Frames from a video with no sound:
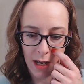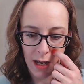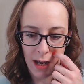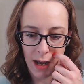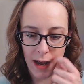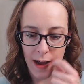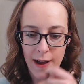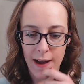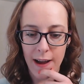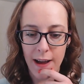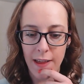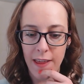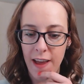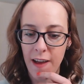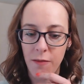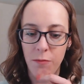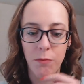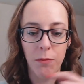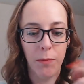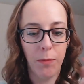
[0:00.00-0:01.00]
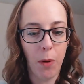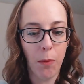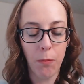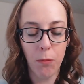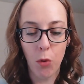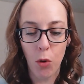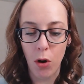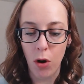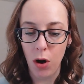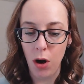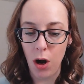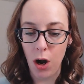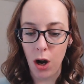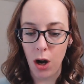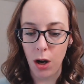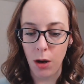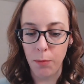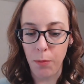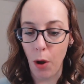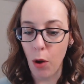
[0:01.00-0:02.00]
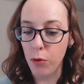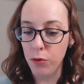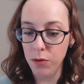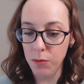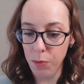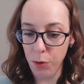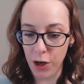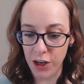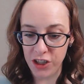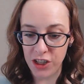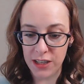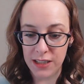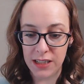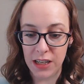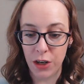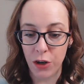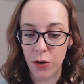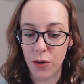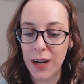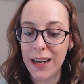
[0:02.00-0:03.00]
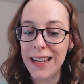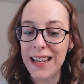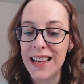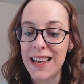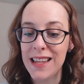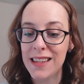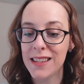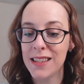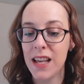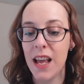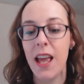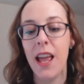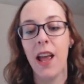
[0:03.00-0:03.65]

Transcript: uh, they have more potent precious ingredients